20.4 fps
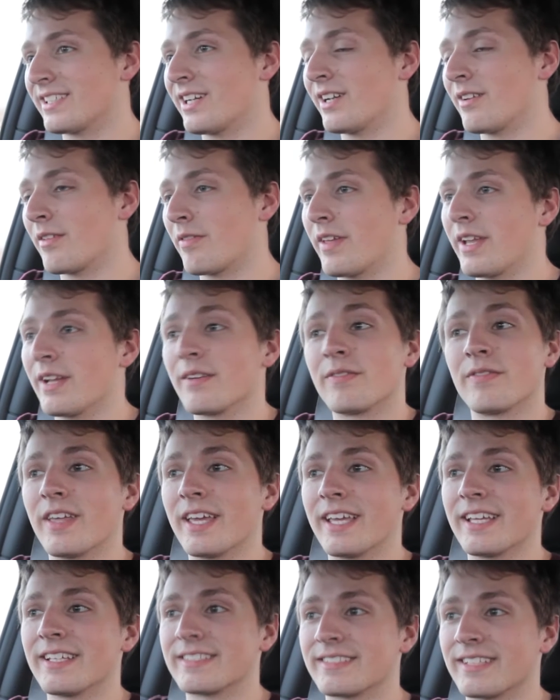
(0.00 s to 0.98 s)
to kind of think of
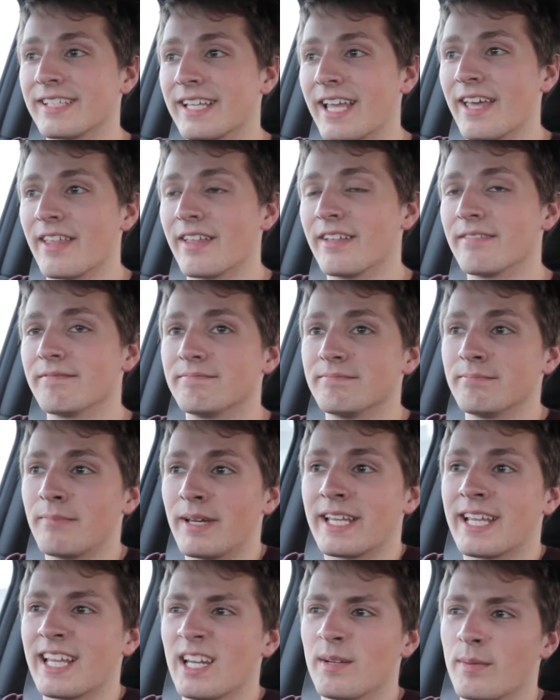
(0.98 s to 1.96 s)
things that
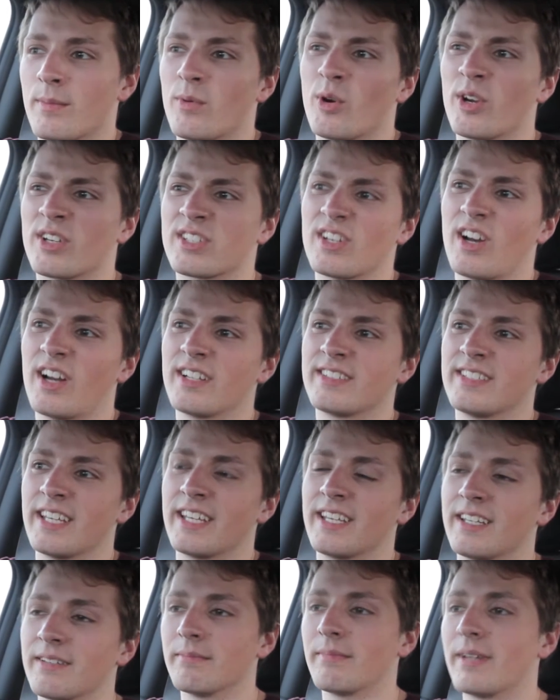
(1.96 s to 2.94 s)
make it a little bit more
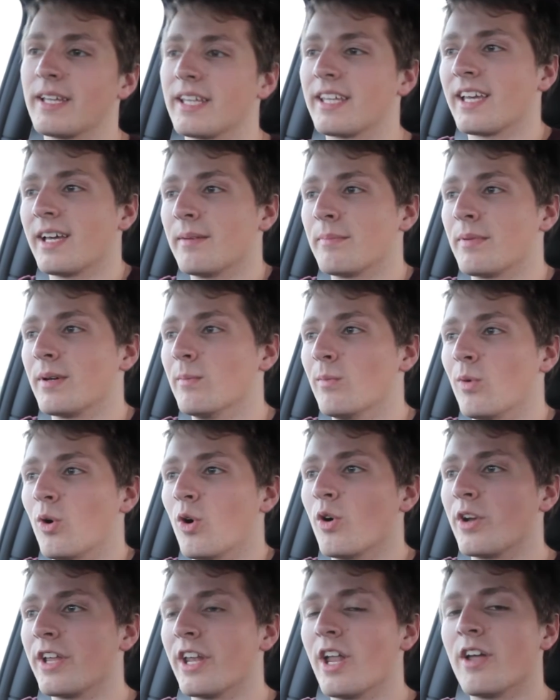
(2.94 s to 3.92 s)
exciting, make it a bit
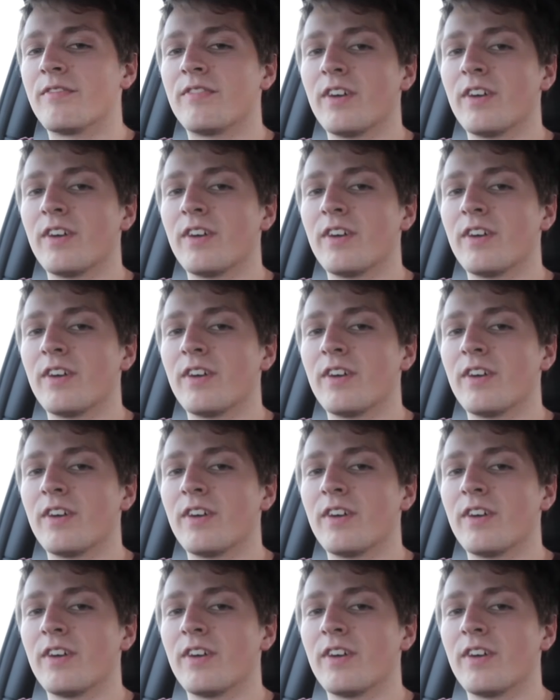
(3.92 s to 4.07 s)
more,